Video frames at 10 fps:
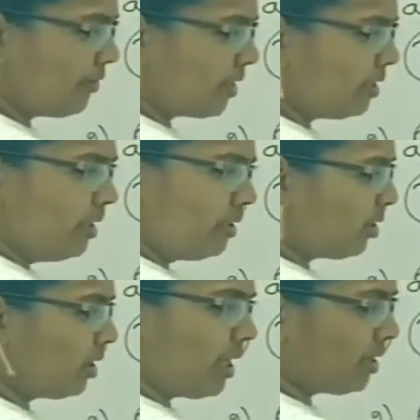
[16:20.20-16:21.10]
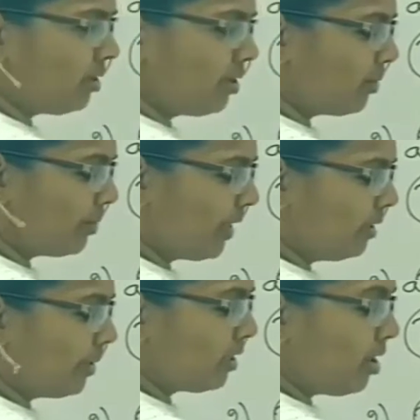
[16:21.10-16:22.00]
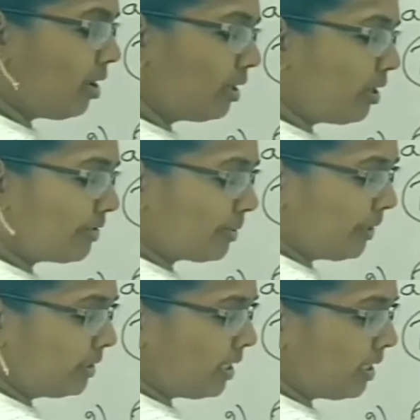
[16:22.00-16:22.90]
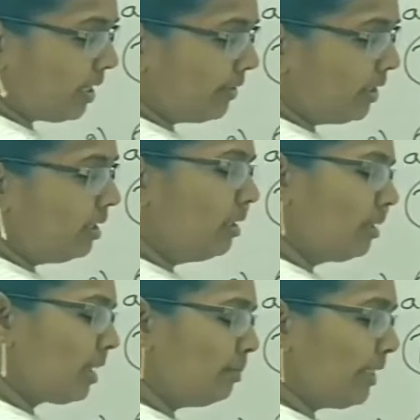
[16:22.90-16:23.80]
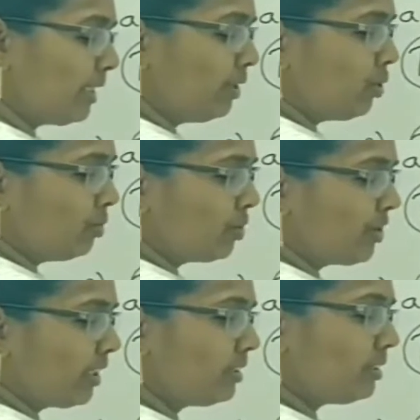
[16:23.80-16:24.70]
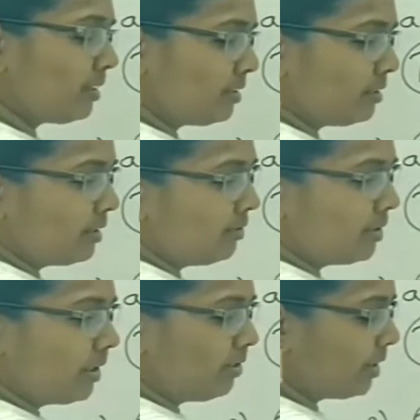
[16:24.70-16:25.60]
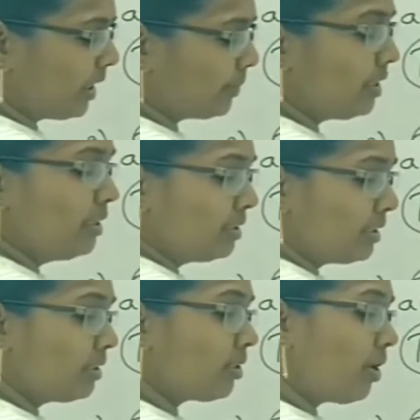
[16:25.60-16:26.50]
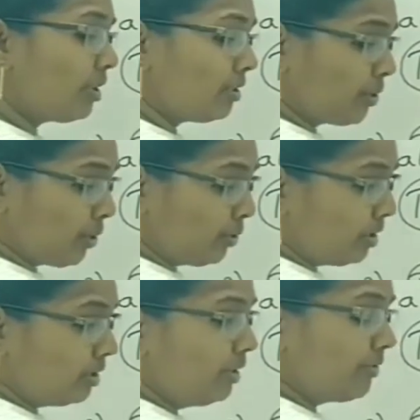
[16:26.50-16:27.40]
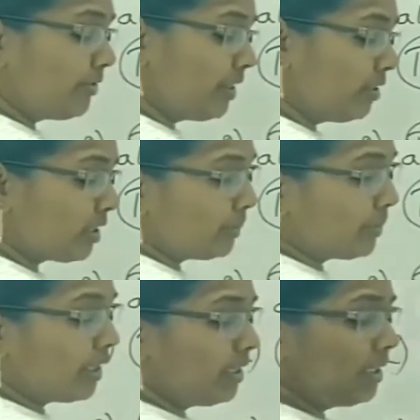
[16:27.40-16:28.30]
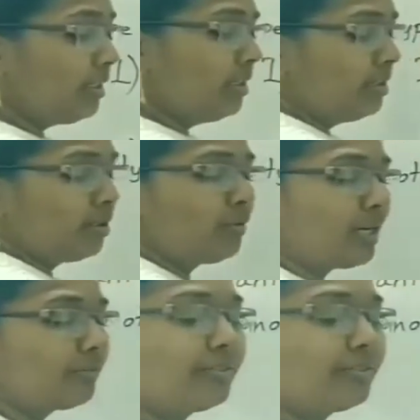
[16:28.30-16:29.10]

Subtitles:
for tall are not obtained, but all the offsprings are having completely homozygous recessive genotypes, since all showed phenotypically dwarf